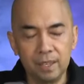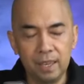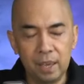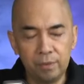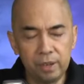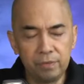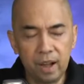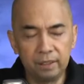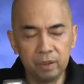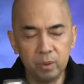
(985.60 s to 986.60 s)
Heavenly
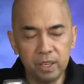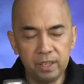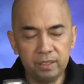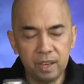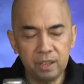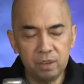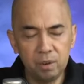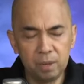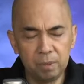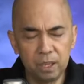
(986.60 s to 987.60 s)
Father, we thank
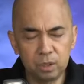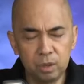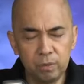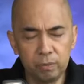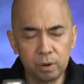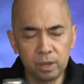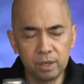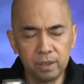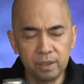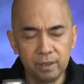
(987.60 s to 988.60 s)
you and bless you
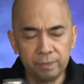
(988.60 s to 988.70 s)
for